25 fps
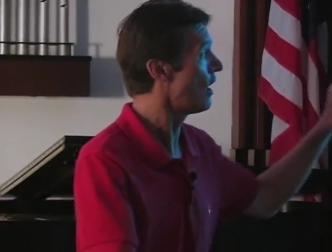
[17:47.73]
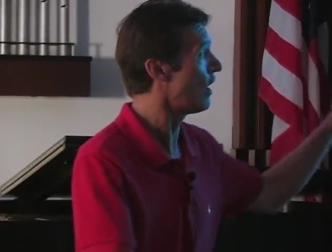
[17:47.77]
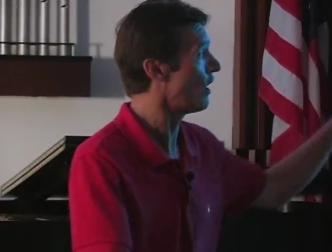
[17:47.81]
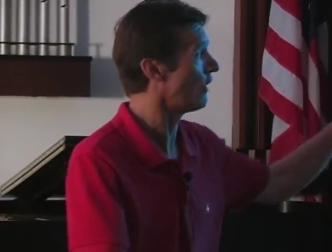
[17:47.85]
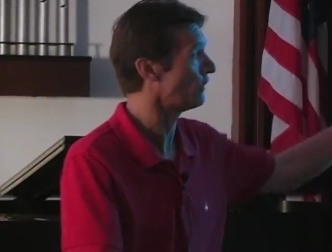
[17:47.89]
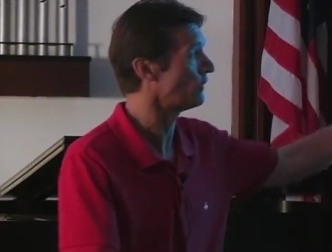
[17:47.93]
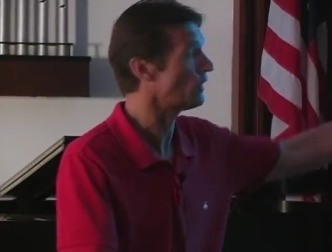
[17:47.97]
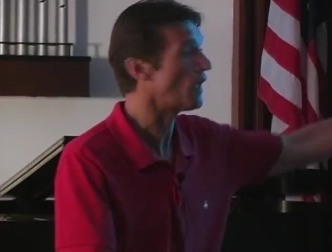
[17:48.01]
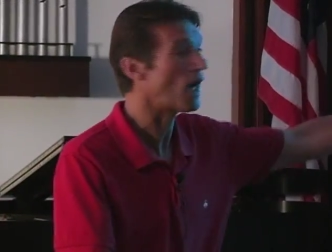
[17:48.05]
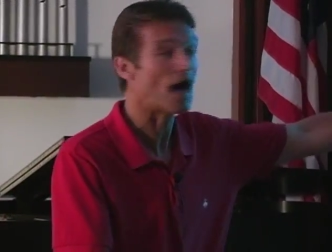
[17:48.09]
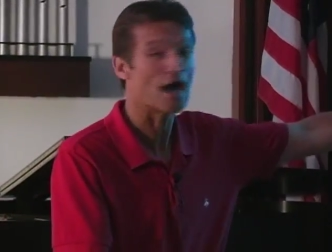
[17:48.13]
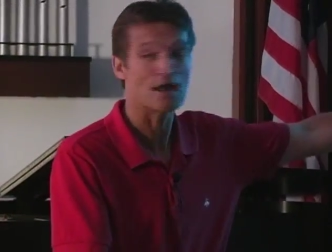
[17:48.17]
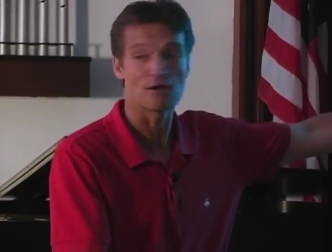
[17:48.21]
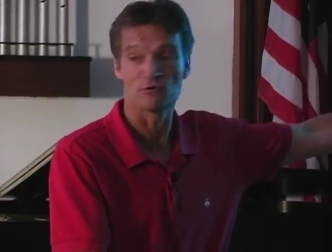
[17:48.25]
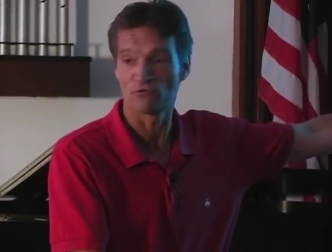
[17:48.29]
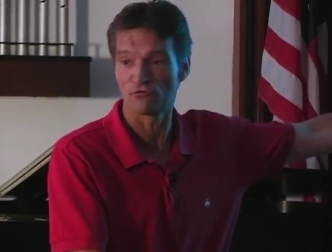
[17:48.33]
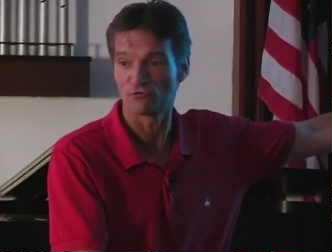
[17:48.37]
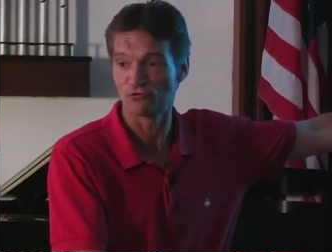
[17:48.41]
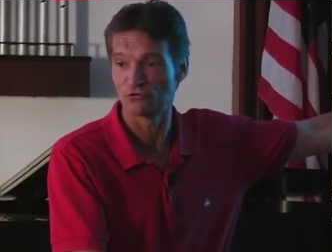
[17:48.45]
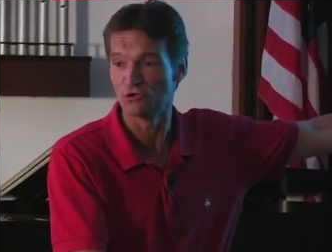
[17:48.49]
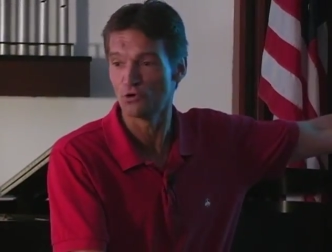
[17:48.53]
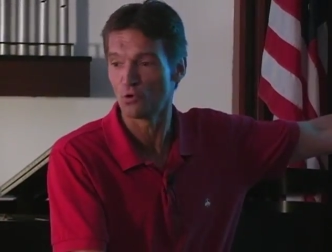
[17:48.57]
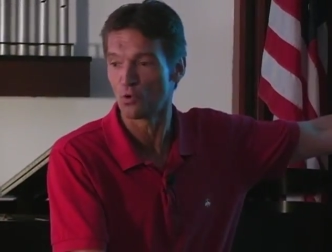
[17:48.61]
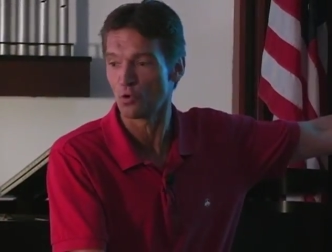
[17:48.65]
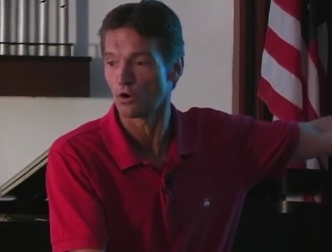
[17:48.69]
a lot
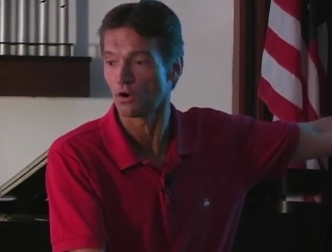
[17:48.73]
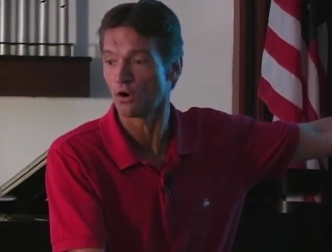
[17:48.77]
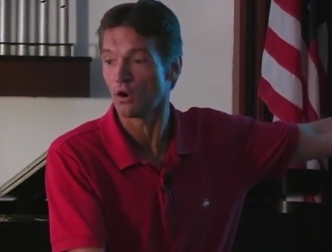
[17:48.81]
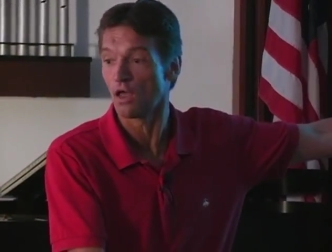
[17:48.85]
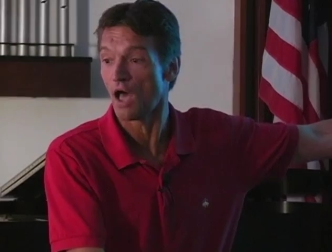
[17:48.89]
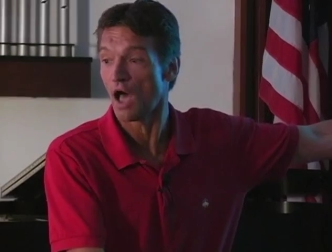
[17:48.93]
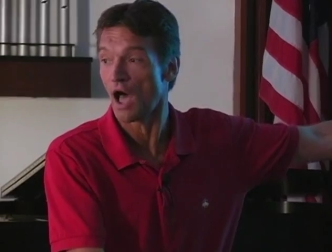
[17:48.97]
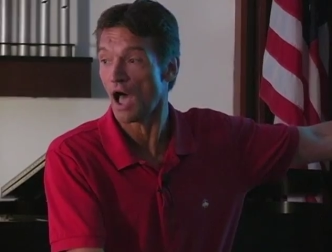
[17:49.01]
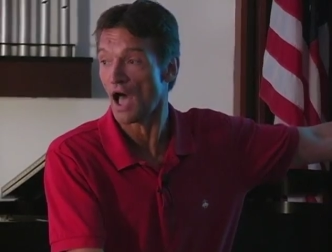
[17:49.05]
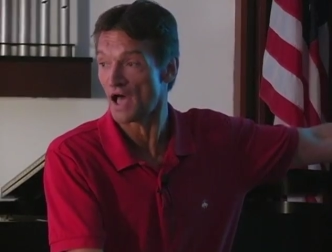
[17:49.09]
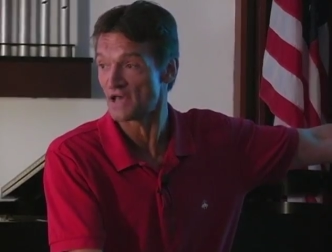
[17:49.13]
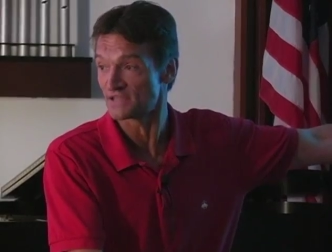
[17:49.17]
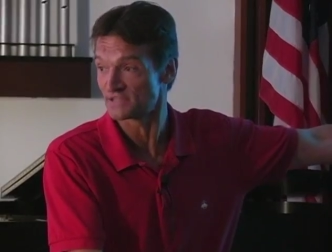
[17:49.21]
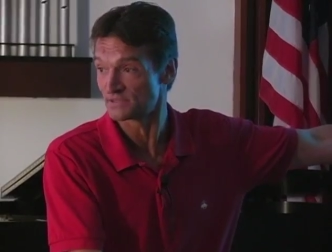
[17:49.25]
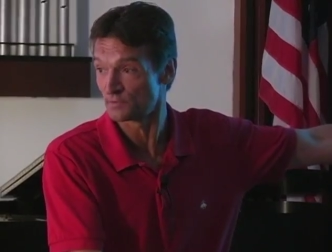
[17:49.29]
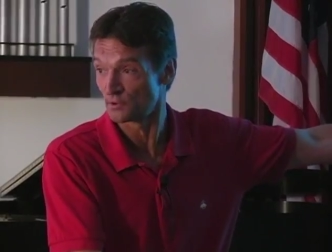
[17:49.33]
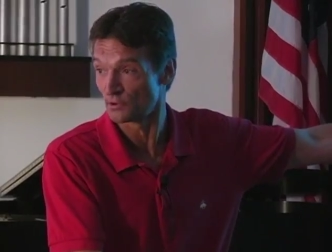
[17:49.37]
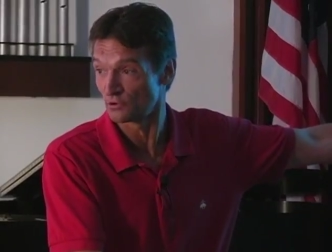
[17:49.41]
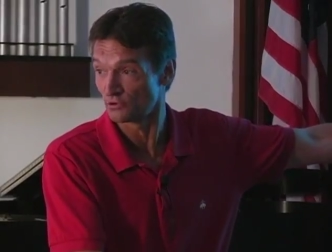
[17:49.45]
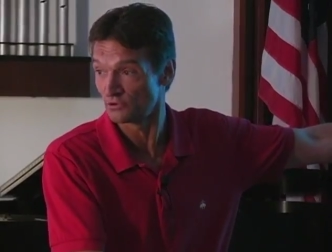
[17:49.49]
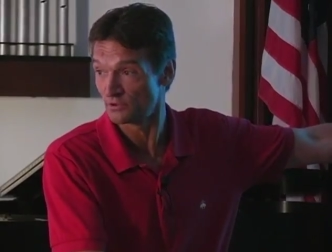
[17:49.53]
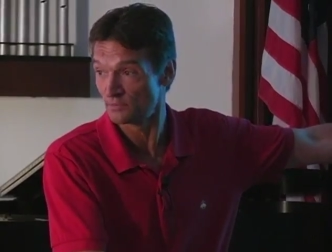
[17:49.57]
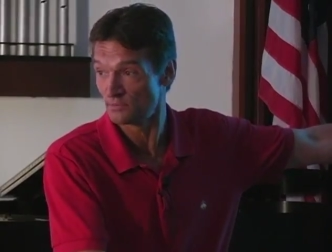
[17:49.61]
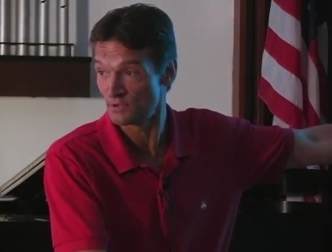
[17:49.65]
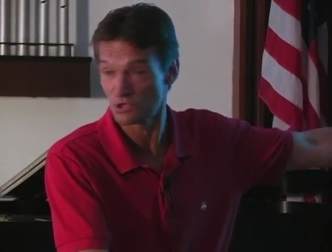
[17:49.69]
fewer
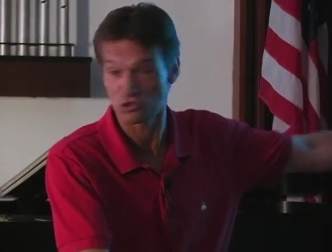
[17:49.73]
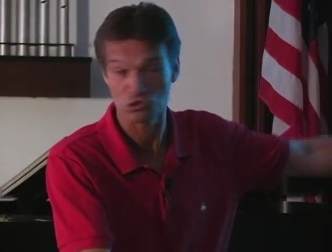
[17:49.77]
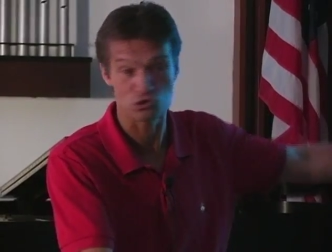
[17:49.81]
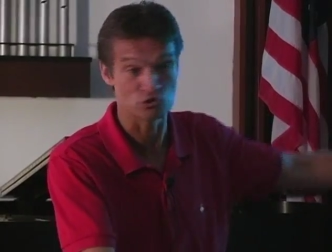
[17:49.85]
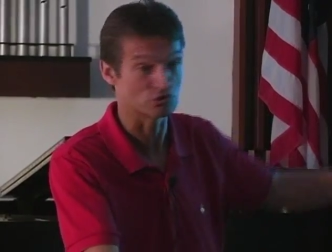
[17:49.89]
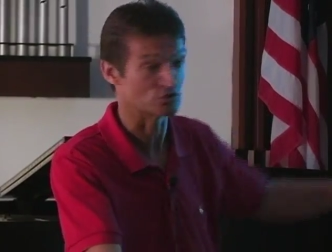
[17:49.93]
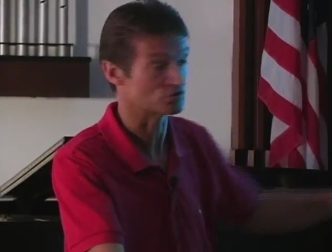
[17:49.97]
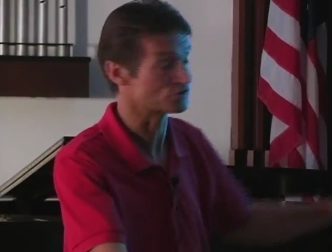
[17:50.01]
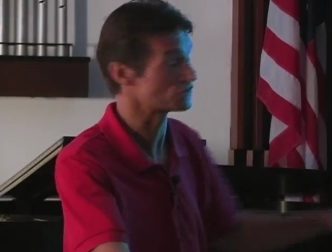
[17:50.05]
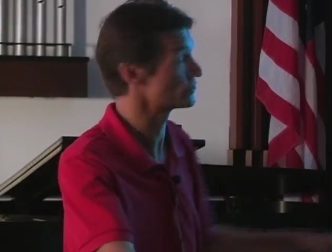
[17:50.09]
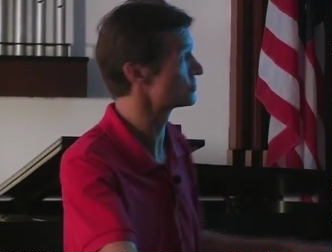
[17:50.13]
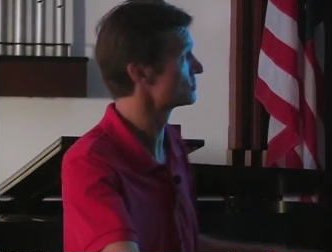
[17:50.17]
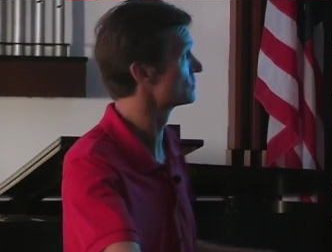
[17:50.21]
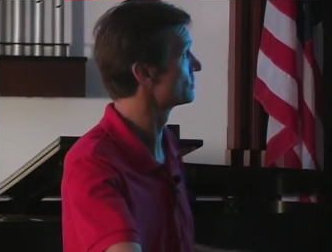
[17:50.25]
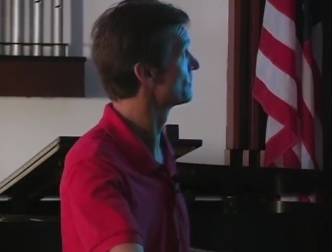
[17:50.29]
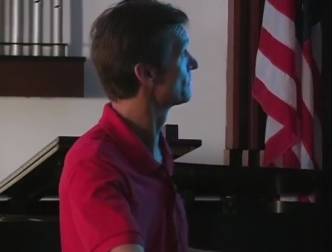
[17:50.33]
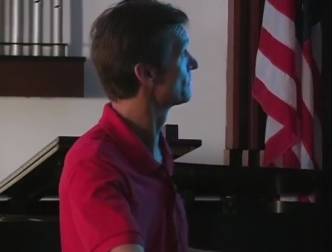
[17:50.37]
hospital admissions.